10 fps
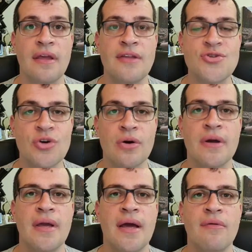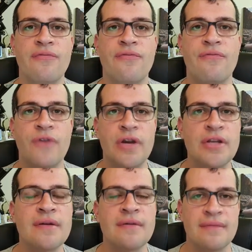enjoy our
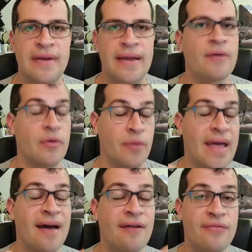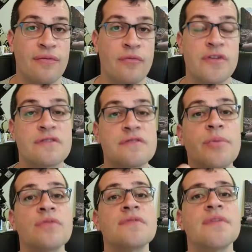freedom now that we have
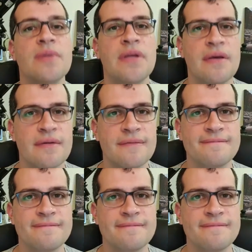responsibly.